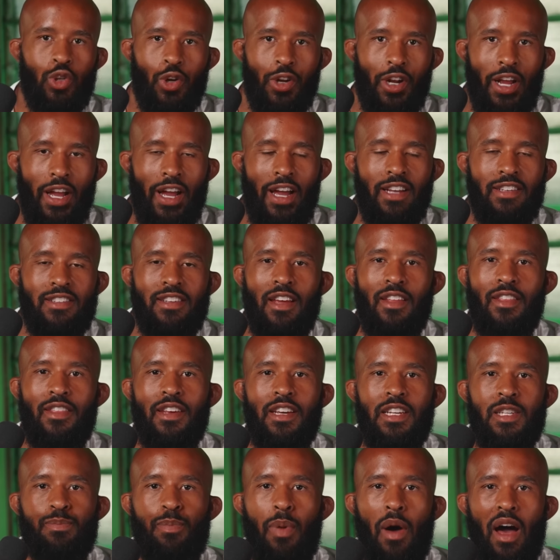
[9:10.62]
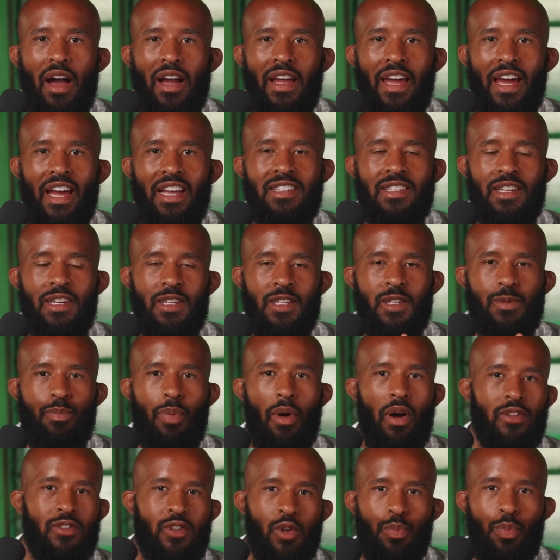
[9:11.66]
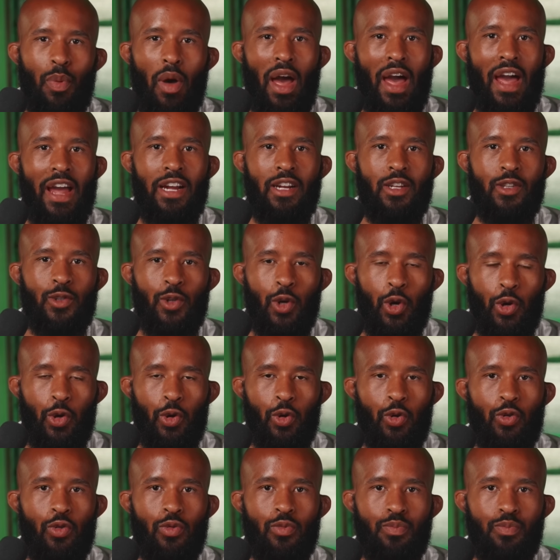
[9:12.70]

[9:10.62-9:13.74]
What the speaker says: going on, guys? This podcast is sponsored by Turtle